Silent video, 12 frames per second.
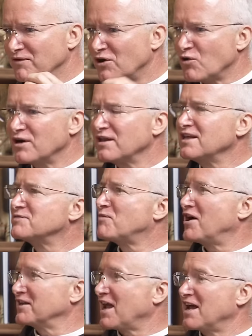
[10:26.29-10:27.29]
recording these
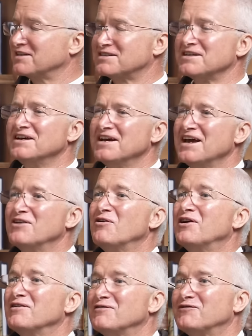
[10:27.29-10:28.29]
podcasts, in
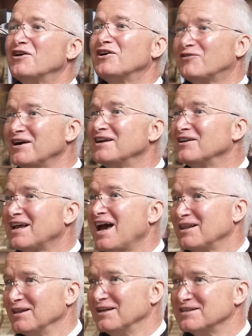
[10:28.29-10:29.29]
order for our cradle
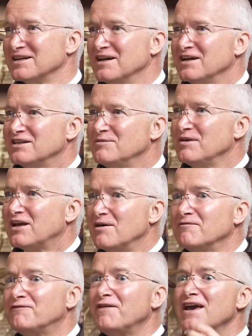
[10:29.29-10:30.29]
Catholics to
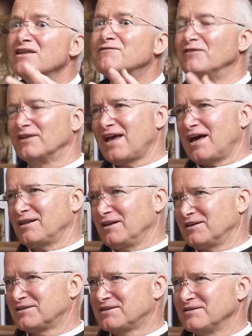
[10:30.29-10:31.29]
become faithful
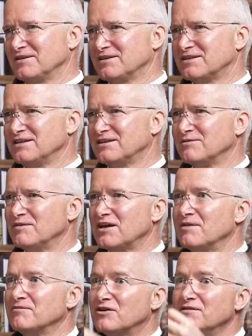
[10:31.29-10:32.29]
Catholics, you see, to
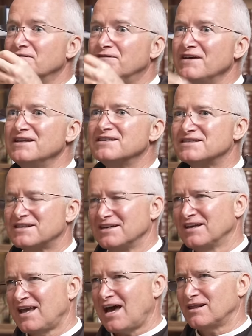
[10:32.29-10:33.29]
become convinced
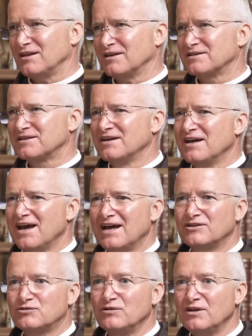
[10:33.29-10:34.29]
Catholics,
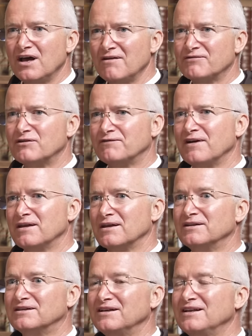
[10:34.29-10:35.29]
and to love their faith,
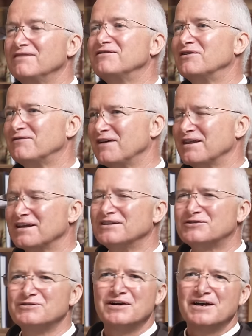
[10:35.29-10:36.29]
and to live their faith,
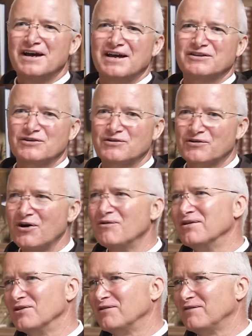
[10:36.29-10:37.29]
and to
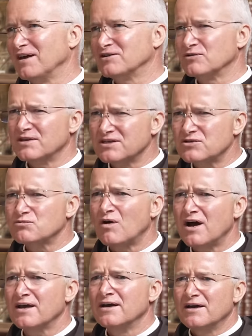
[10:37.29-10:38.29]
grow in their faith. So this is
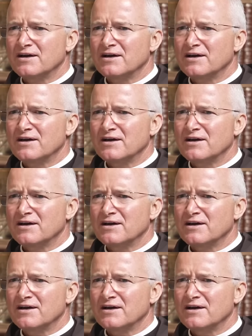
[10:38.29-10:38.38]
why,